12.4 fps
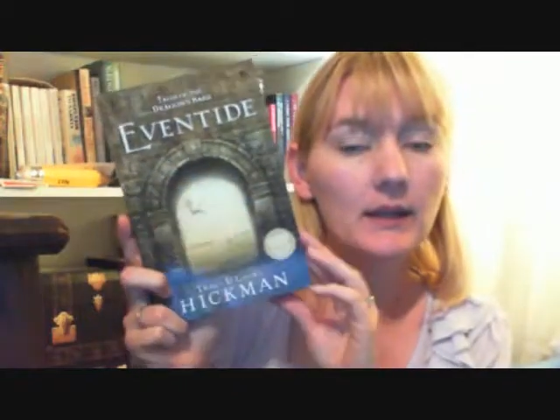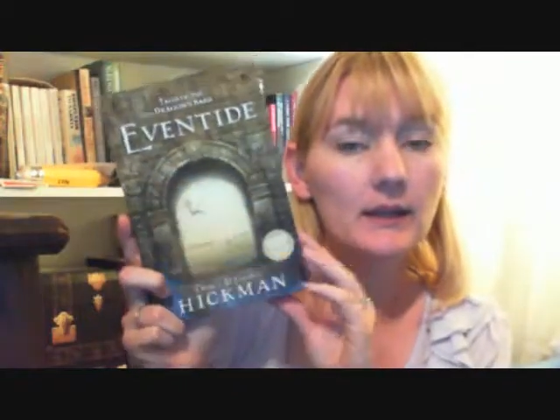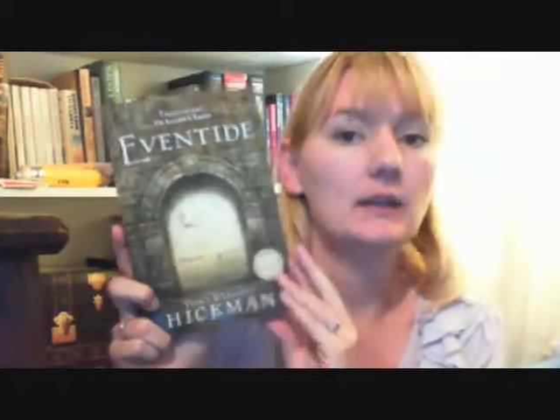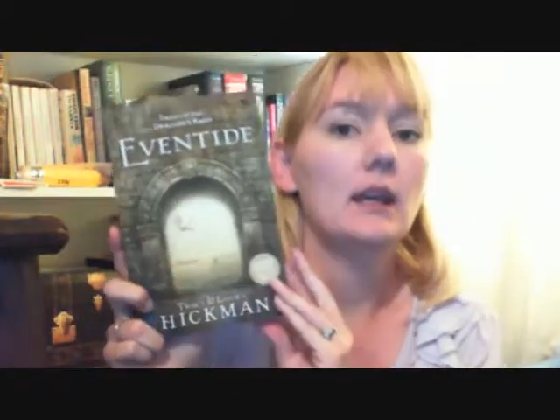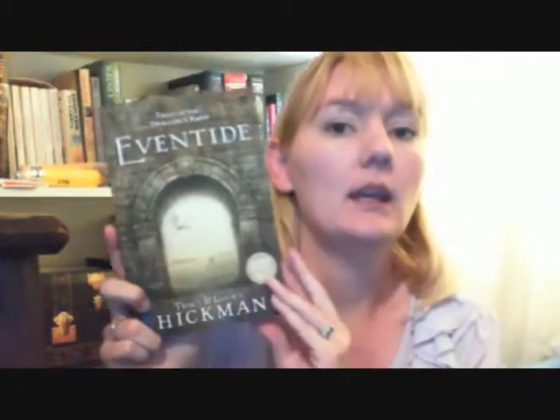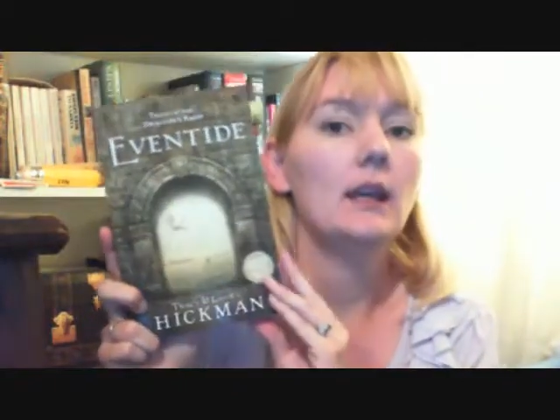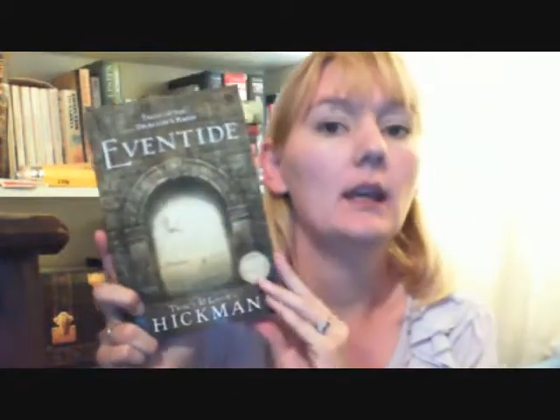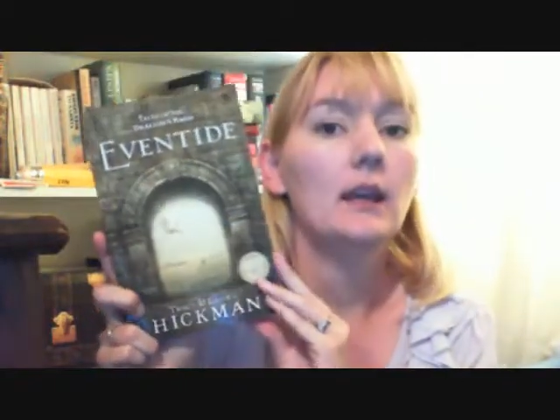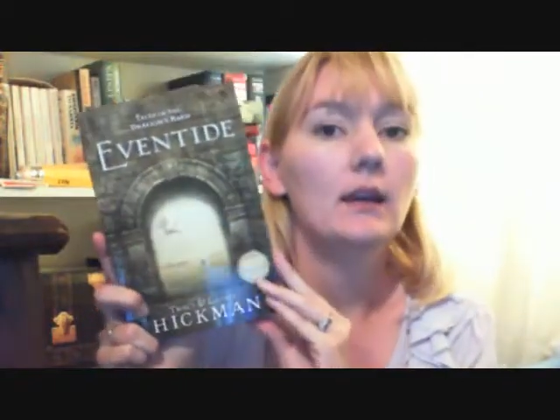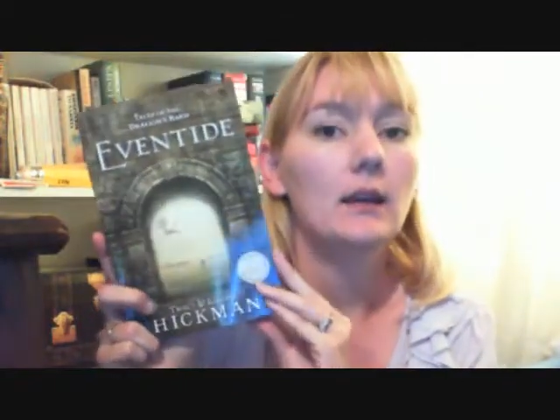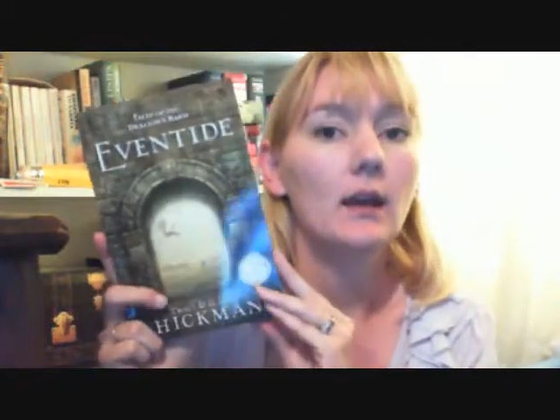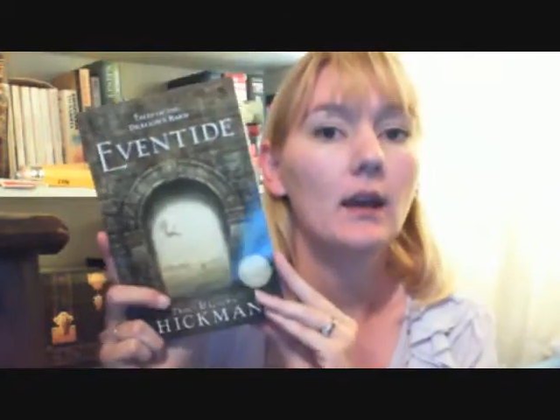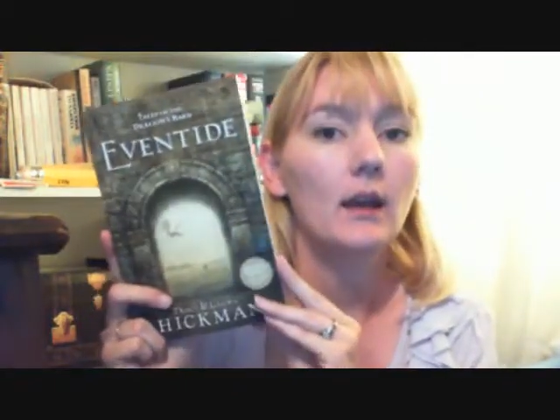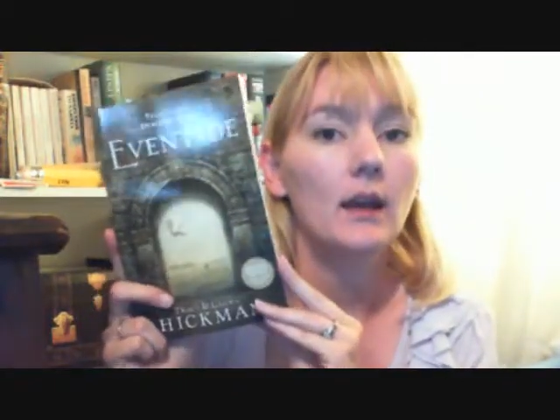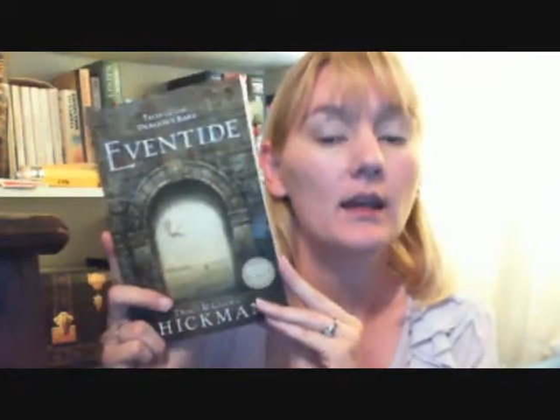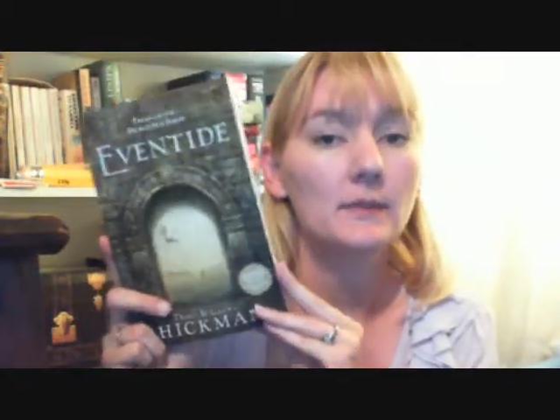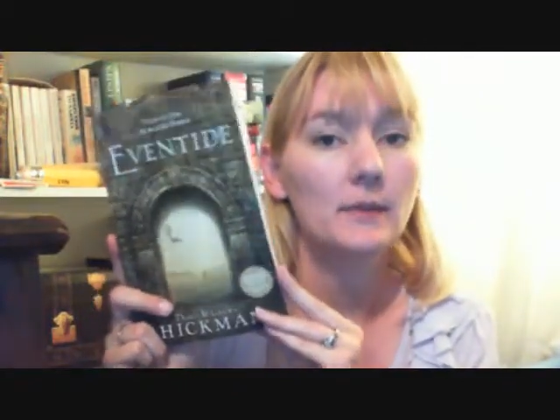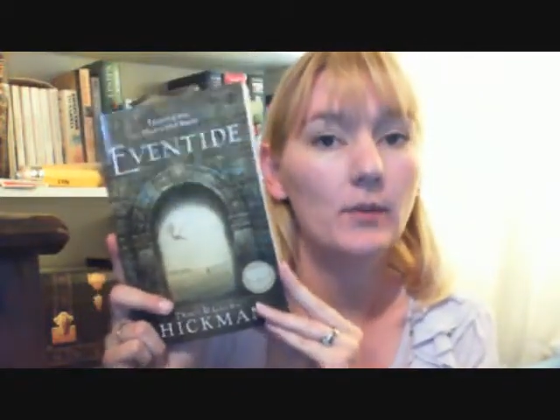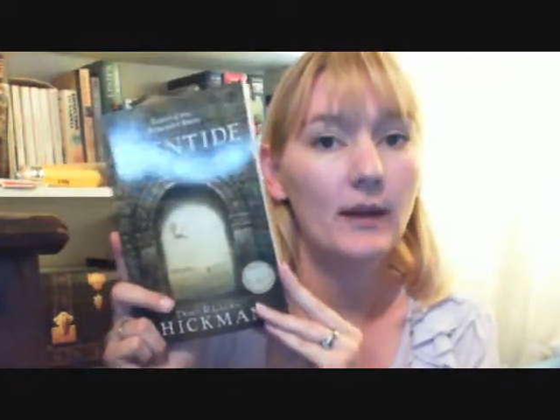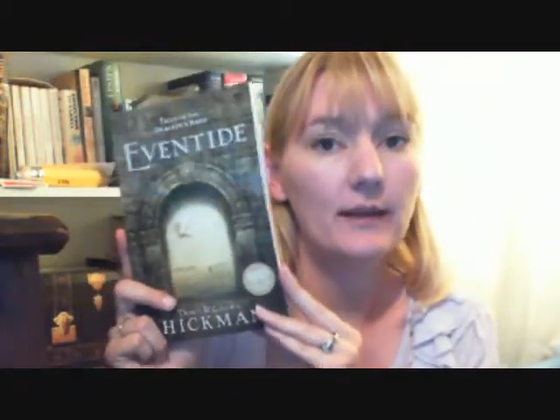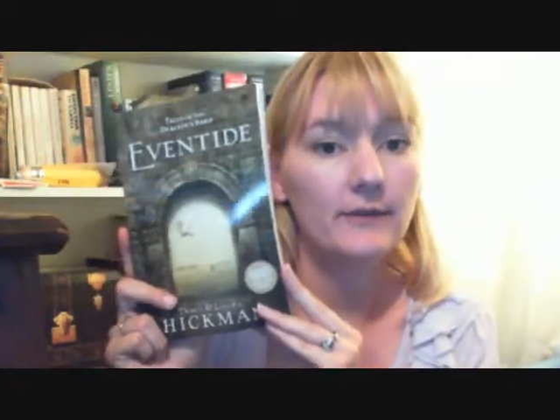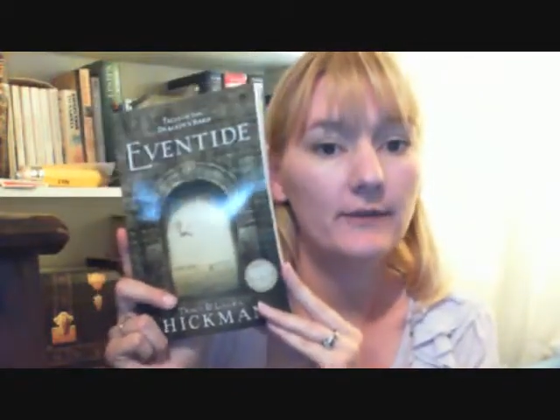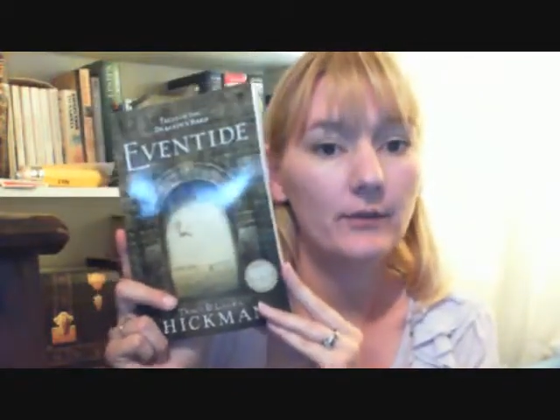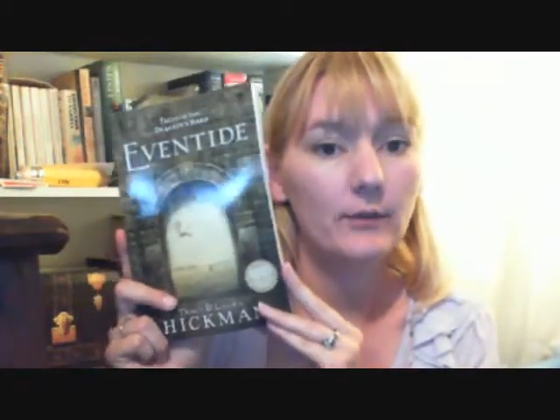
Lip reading: It's a husband-wife